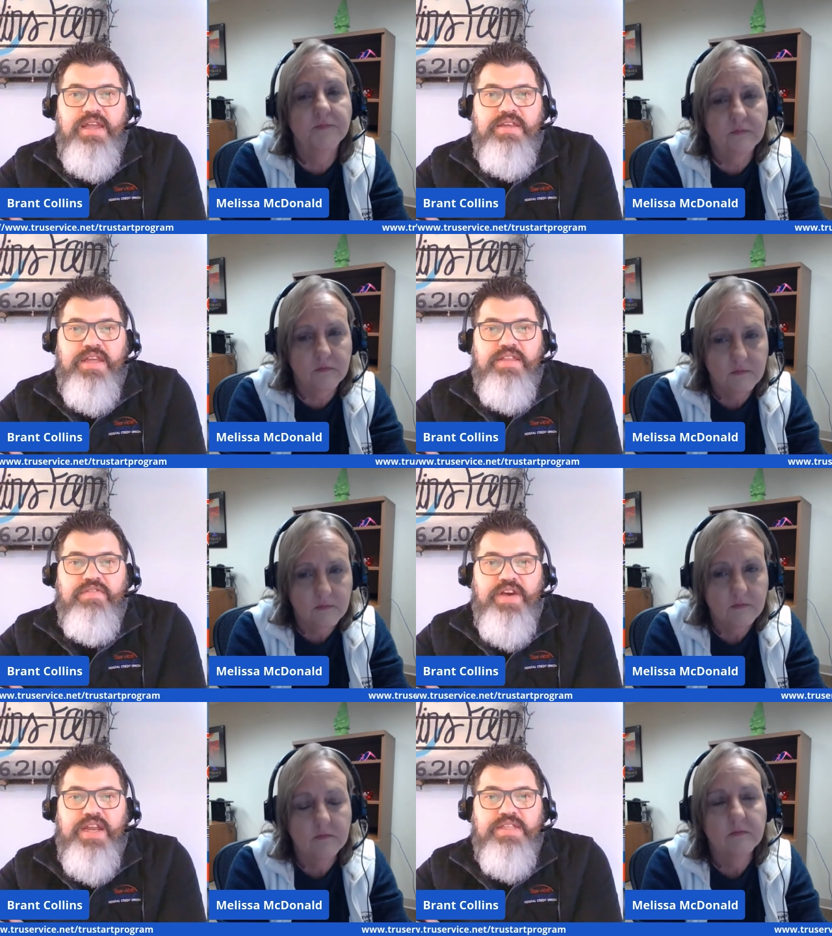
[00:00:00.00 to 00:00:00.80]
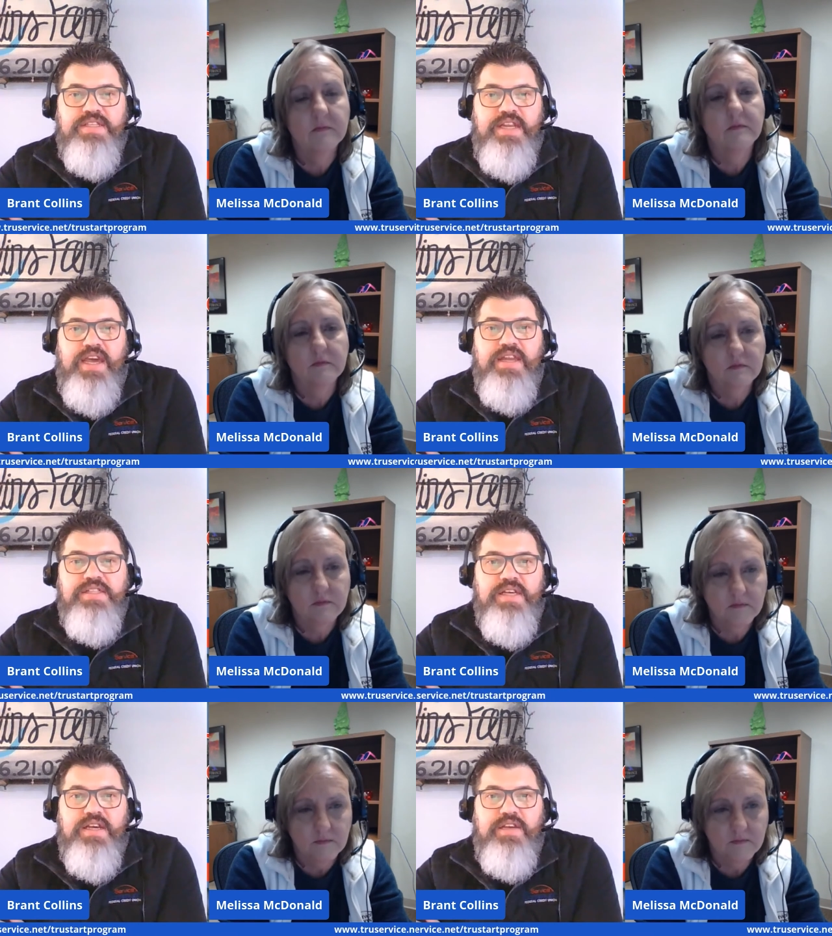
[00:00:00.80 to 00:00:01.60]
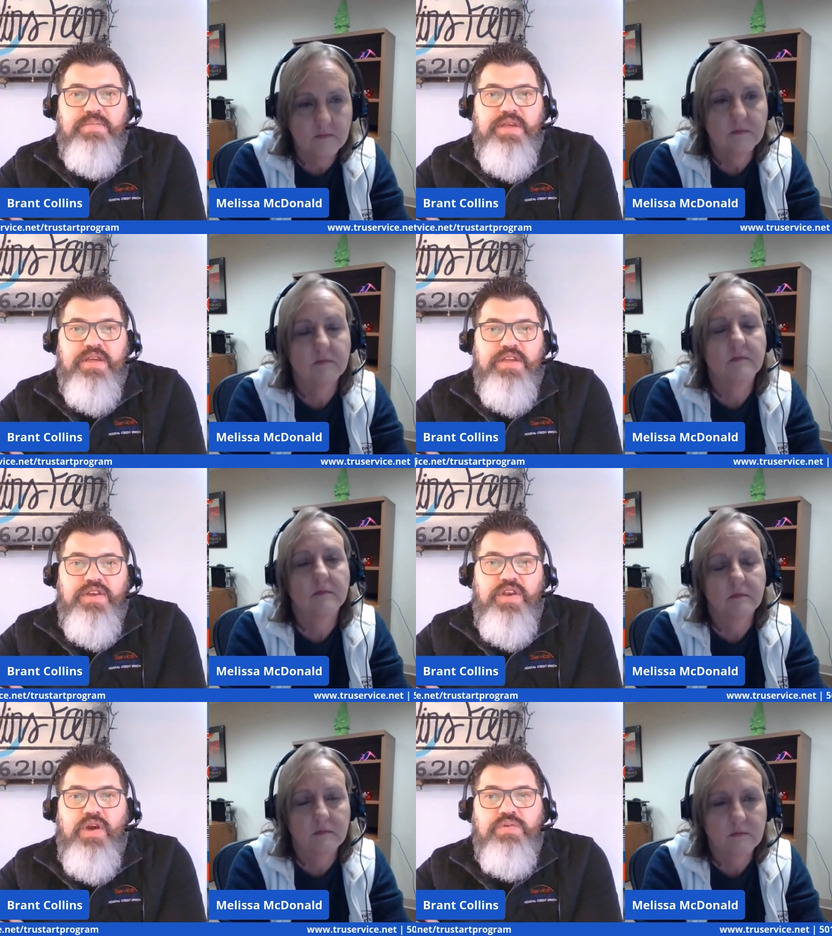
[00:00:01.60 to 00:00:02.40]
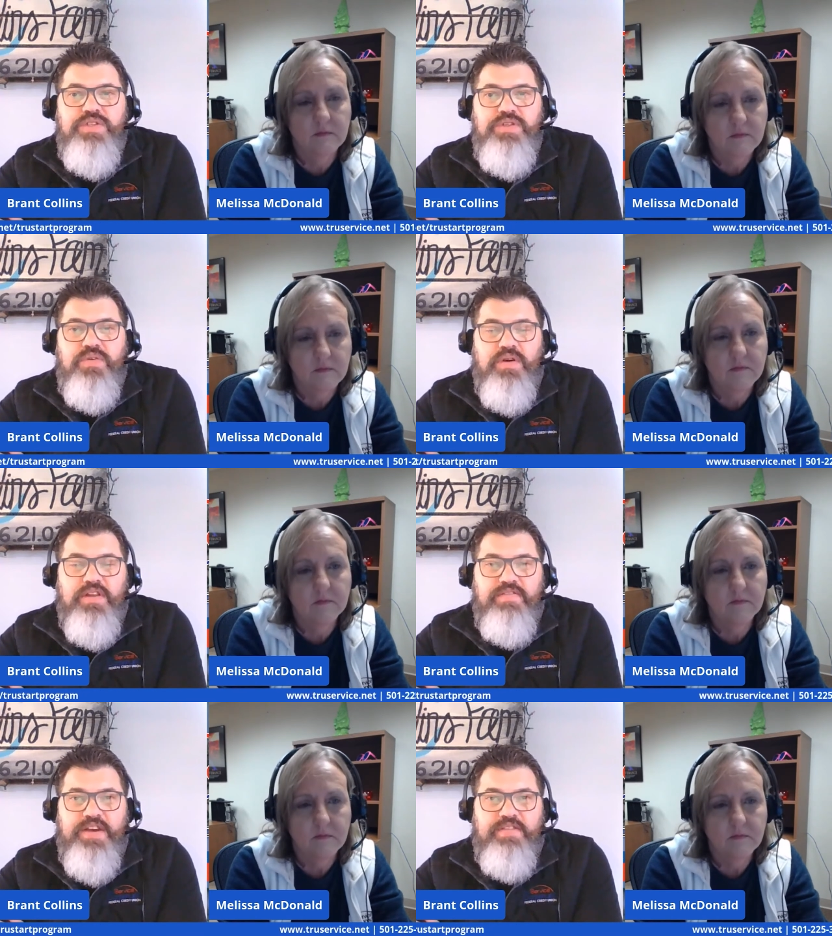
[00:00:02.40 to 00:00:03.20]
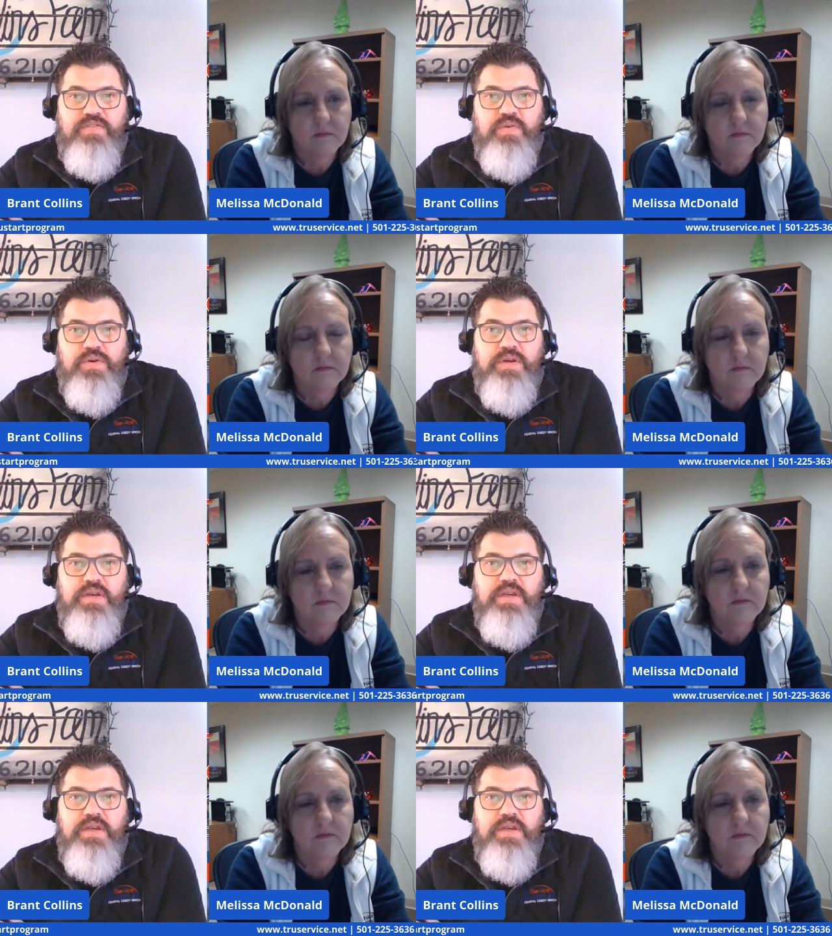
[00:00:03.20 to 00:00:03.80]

Speaker 1: and get the financing ahead of time, know what you qualify for.